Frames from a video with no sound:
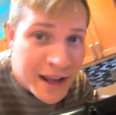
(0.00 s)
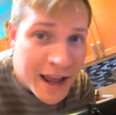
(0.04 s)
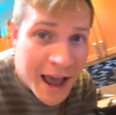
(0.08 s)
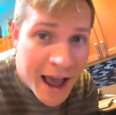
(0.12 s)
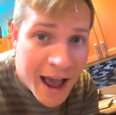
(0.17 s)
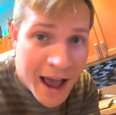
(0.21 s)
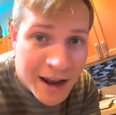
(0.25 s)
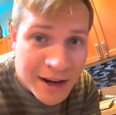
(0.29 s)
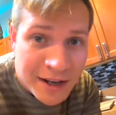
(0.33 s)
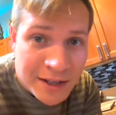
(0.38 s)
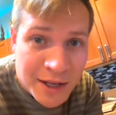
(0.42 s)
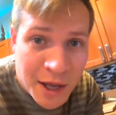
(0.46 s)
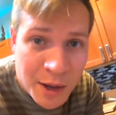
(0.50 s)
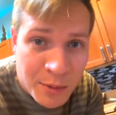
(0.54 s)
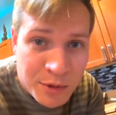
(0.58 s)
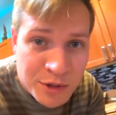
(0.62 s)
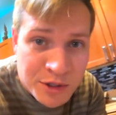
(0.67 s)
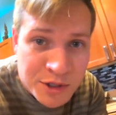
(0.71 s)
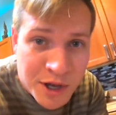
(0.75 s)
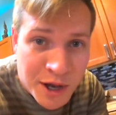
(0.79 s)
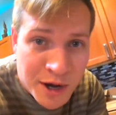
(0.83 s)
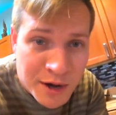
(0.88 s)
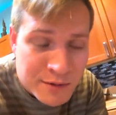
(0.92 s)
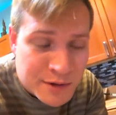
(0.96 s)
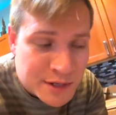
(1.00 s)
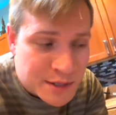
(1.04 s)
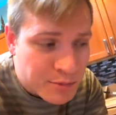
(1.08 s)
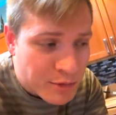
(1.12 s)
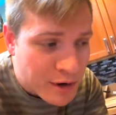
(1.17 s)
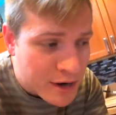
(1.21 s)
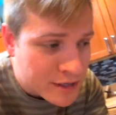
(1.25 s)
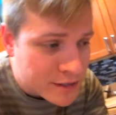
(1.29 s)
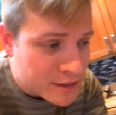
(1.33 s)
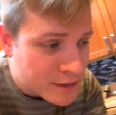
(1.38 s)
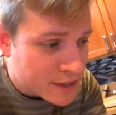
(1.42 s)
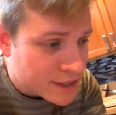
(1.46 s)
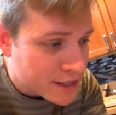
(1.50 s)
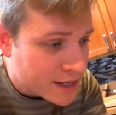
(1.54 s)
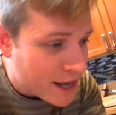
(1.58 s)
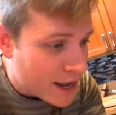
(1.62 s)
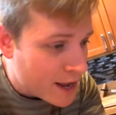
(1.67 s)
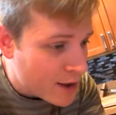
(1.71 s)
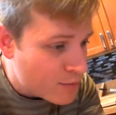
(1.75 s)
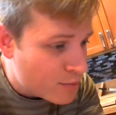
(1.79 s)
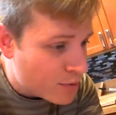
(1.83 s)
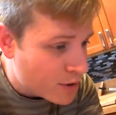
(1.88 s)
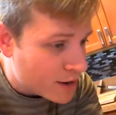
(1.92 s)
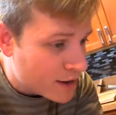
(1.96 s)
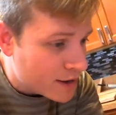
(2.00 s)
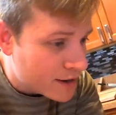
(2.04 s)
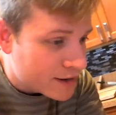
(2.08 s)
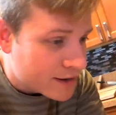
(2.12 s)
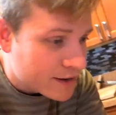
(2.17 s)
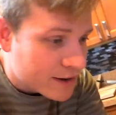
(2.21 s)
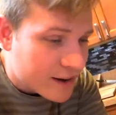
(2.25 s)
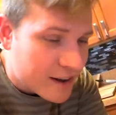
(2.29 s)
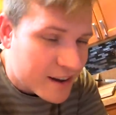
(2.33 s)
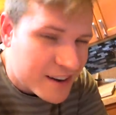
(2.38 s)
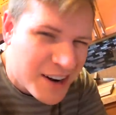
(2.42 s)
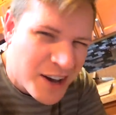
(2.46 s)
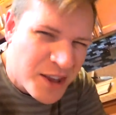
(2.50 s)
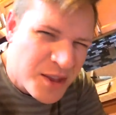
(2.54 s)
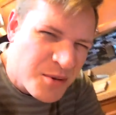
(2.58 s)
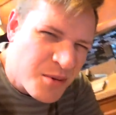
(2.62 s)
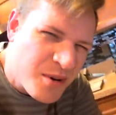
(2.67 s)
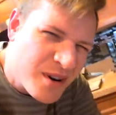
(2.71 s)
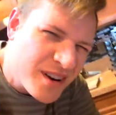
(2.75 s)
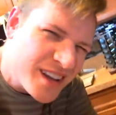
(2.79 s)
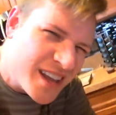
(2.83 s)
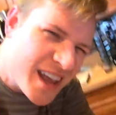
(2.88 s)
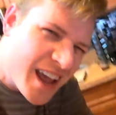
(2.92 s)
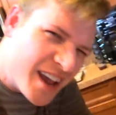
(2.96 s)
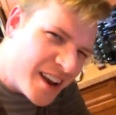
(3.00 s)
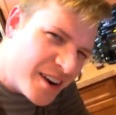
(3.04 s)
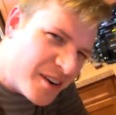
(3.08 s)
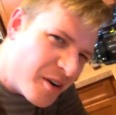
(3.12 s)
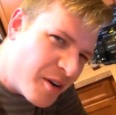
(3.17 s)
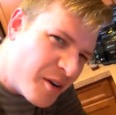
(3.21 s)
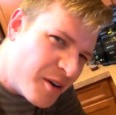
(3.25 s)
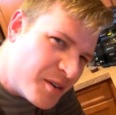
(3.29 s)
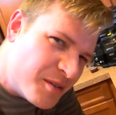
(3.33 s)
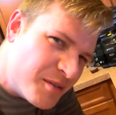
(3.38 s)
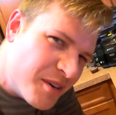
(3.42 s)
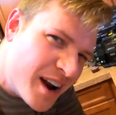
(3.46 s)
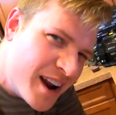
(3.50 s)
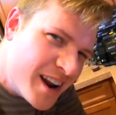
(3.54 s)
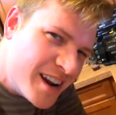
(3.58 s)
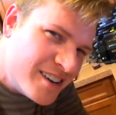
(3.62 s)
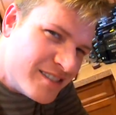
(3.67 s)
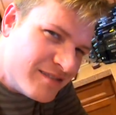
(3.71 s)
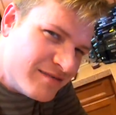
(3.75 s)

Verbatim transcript: had a double shot of espresso today, but another one can't hurt, right?